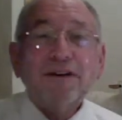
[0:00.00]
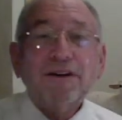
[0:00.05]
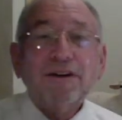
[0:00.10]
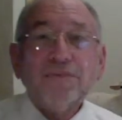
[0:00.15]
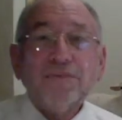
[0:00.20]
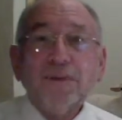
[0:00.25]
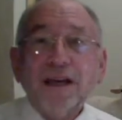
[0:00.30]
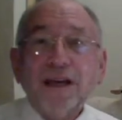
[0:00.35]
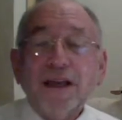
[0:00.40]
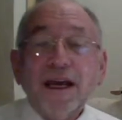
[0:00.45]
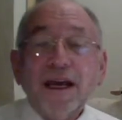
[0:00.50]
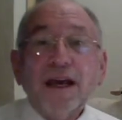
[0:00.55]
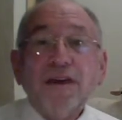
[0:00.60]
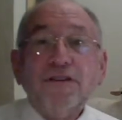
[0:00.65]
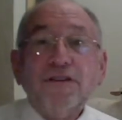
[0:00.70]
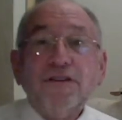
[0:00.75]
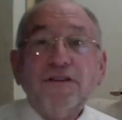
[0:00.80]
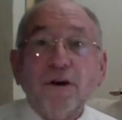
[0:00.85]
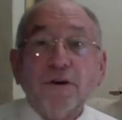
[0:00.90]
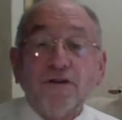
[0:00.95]
But
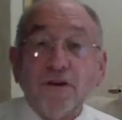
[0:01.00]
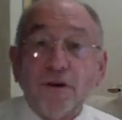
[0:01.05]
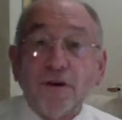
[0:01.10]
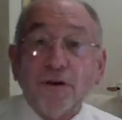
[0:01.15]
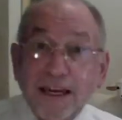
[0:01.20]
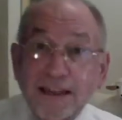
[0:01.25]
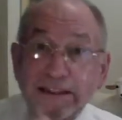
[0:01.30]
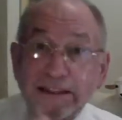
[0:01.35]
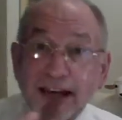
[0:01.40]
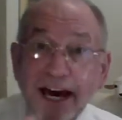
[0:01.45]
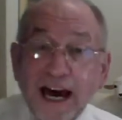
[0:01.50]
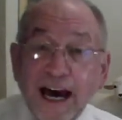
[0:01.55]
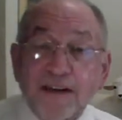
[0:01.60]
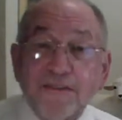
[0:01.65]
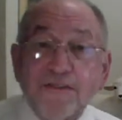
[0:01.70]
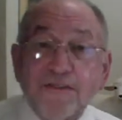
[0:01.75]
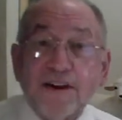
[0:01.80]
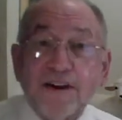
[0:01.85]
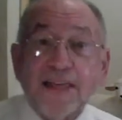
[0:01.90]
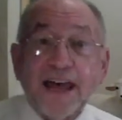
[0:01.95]
so he died
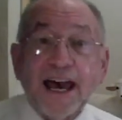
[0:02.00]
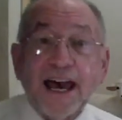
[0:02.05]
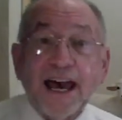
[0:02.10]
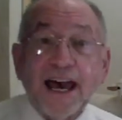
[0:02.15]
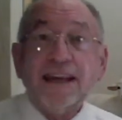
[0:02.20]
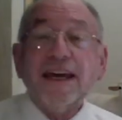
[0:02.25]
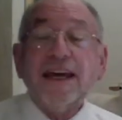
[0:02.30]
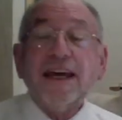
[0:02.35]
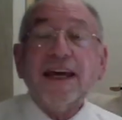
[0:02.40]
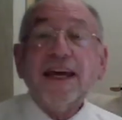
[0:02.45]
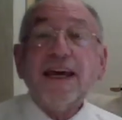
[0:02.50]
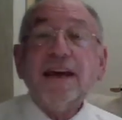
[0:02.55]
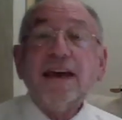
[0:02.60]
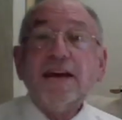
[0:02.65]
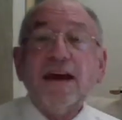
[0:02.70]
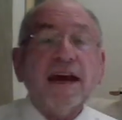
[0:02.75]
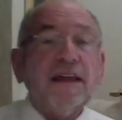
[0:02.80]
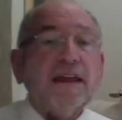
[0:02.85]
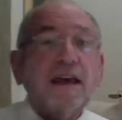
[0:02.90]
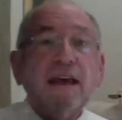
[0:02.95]
for that.
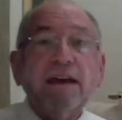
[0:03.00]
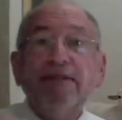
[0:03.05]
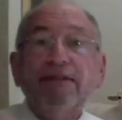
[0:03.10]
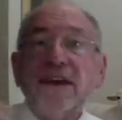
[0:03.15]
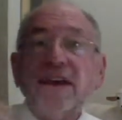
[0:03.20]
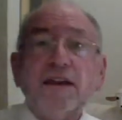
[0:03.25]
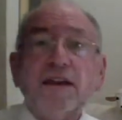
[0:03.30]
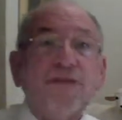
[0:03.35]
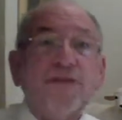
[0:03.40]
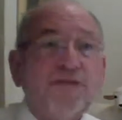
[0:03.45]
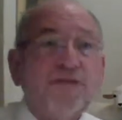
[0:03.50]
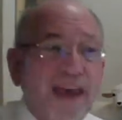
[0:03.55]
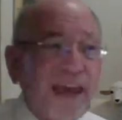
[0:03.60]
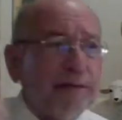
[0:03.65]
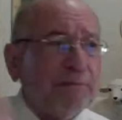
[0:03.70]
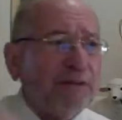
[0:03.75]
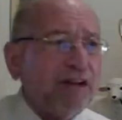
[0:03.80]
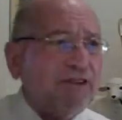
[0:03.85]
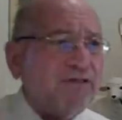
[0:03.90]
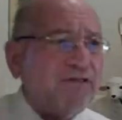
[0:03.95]
Even his
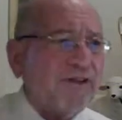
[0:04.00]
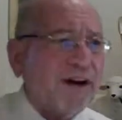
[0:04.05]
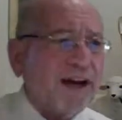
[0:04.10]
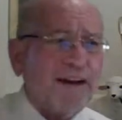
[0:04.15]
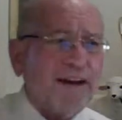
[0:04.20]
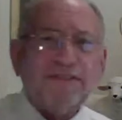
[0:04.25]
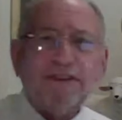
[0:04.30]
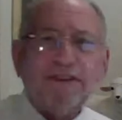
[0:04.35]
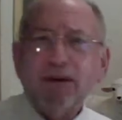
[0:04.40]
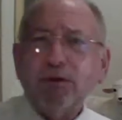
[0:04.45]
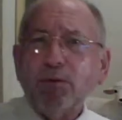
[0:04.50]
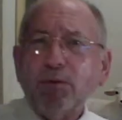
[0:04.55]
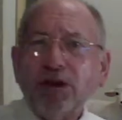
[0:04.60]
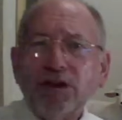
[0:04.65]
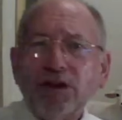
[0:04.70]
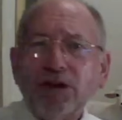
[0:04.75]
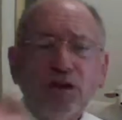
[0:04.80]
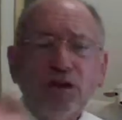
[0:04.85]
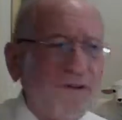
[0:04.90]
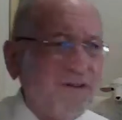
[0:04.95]
family tried to say, well,
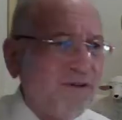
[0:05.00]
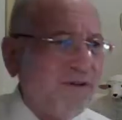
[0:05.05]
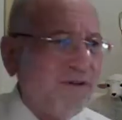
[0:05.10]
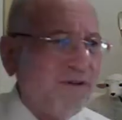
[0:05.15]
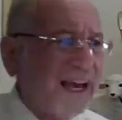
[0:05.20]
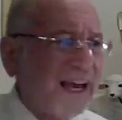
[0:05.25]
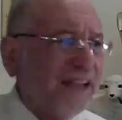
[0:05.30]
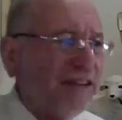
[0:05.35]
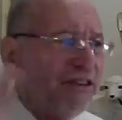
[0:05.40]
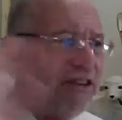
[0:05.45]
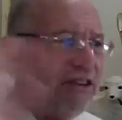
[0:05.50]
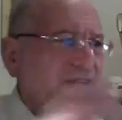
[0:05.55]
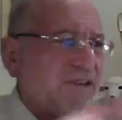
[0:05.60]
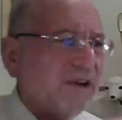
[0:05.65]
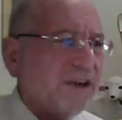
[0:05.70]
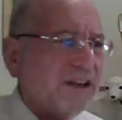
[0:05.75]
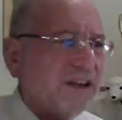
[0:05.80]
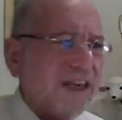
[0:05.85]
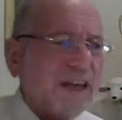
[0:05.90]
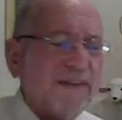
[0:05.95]
don't do that. Just
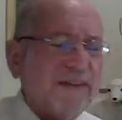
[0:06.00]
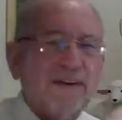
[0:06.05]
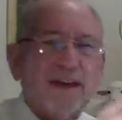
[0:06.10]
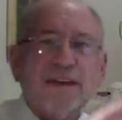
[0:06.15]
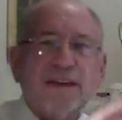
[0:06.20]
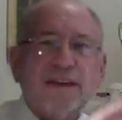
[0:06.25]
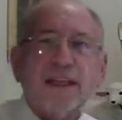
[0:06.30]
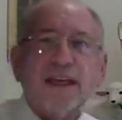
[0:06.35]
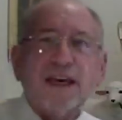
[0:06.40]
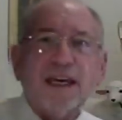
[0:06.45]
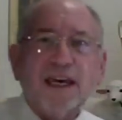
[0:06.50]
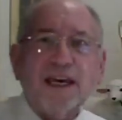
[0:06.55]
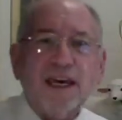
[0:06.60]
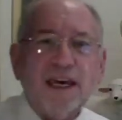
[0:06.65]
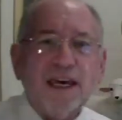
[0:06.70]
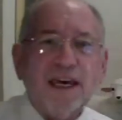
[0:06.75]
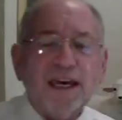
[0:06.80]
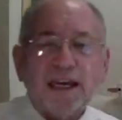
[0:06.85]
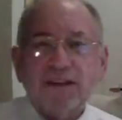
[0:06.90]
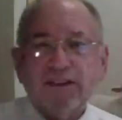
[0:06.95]
give it to the
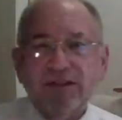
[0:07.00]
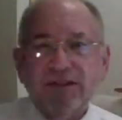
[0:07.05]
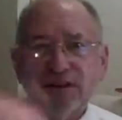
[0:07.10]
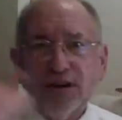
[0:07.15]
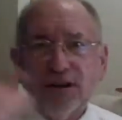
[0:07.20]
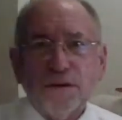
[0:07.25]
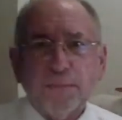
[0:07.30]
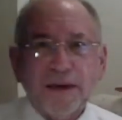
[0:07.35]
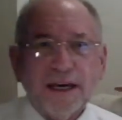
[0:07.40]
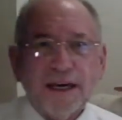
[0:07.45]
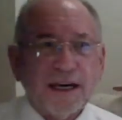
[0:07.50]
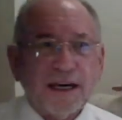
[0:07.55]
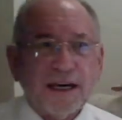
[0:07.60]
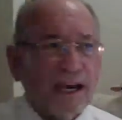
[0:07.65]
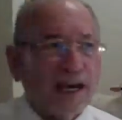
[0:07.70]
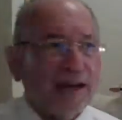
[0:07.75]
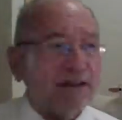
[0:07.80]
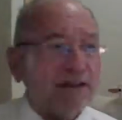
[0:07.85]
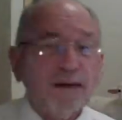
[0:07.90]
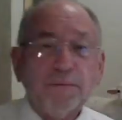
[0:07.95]
king and still be a
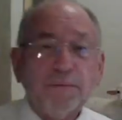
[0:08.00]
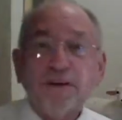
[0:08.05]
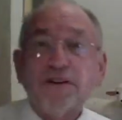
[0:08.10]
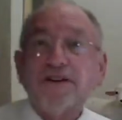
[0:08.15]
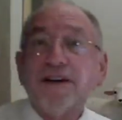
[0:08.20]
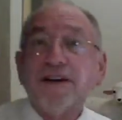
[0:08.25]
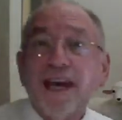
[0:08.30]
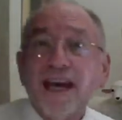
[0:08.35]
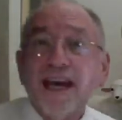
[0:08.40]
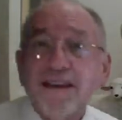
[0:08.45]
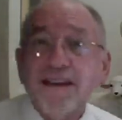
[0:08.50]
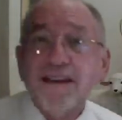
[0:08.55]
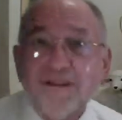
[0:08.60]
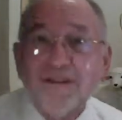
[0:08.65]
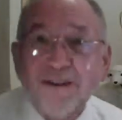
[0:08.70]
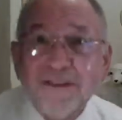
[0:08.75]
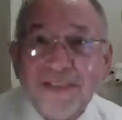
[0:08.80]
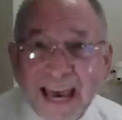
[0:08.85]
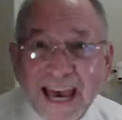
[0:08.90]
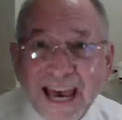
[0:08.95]
Catholic. But you can't
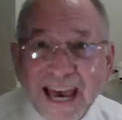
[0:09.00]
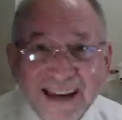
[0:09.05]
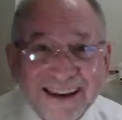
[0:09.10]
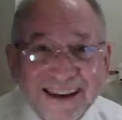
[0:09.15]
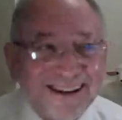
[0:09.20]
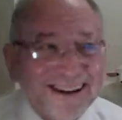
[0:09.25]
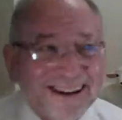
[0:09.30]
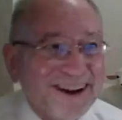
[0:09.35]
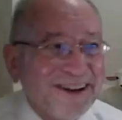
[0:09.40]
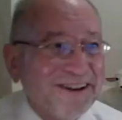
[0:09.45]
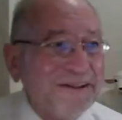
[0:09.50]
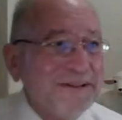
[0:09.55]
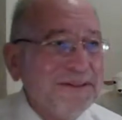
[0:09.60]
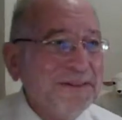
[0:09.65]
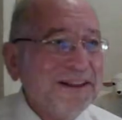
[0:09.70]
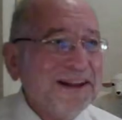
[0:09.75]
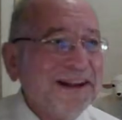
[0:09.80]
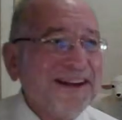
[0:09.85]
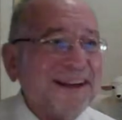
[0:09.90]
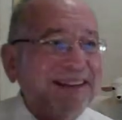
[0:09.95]
do that, you know.
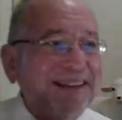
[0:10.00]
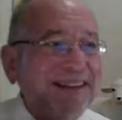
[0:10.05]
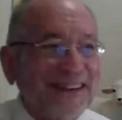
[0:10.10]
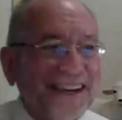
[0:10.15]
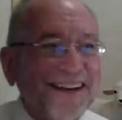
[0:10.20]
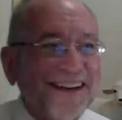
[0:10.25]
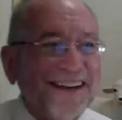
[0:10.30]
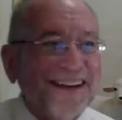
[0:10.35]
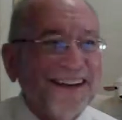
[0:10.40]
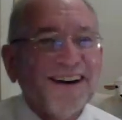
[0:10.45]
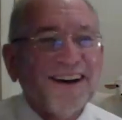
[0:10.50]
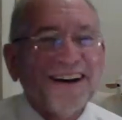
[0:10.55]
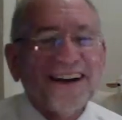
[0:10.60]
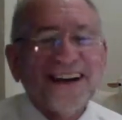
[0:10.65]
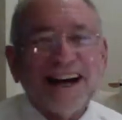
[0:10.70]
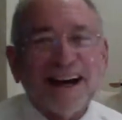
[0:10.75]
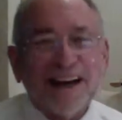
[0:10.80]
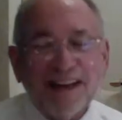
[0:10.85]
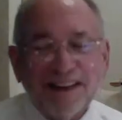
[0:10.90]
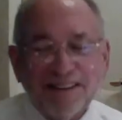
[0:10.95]
It's against
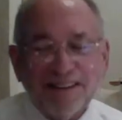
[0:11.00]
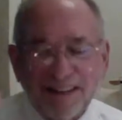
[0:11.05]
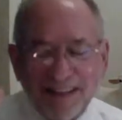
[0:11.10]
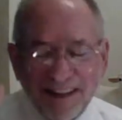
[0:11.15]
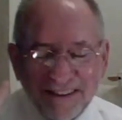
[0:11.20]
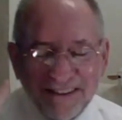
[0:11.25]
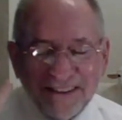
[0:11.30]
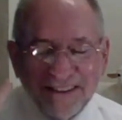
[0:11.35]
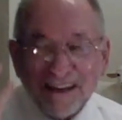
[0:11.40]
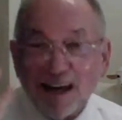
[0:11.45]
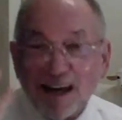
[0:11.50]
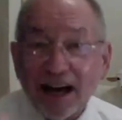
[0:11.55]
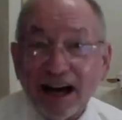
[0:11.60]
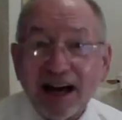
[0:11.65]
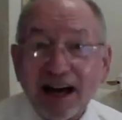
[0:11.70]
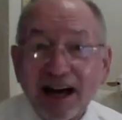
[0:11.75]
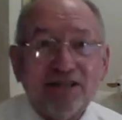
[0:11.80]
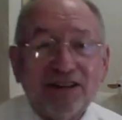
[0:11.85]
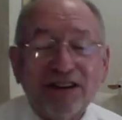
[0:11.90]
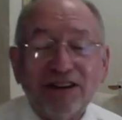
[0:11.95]
the
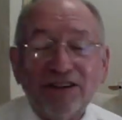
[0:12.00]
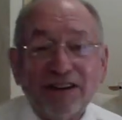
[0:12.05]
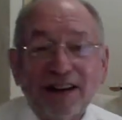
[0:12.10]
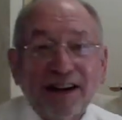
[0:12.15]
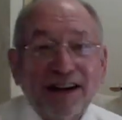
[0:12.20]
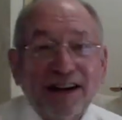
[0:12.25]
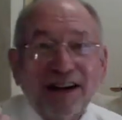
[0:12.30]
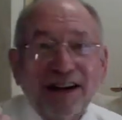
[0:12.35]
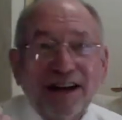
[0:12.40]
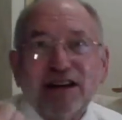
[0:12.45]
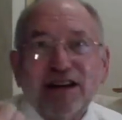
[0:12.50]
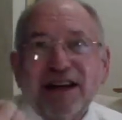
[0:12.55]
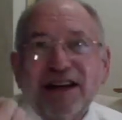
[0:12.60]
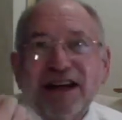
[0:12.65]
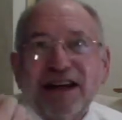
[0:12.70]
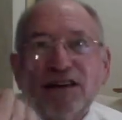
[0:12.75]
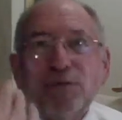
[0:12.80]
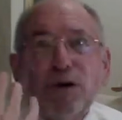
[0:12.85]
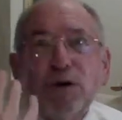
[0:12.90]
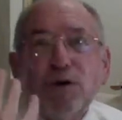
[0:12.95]
conscience. It's
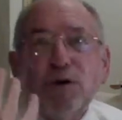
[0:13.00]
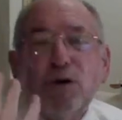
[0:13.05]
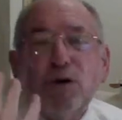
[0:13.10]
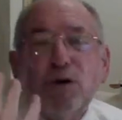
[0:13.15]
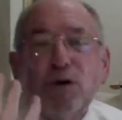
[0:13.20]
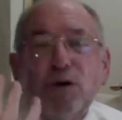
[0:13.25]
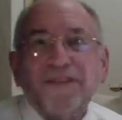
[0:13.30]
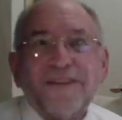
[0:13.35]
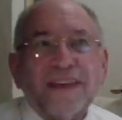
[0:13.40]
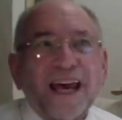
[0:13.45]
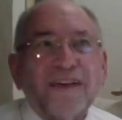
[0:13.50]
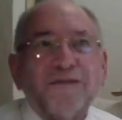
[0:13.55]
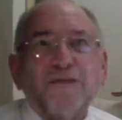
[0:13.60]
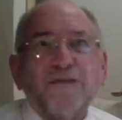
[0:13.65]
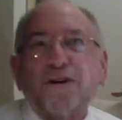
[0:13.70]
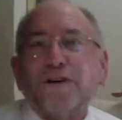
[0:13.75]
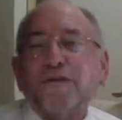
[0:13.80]
against who we stand for.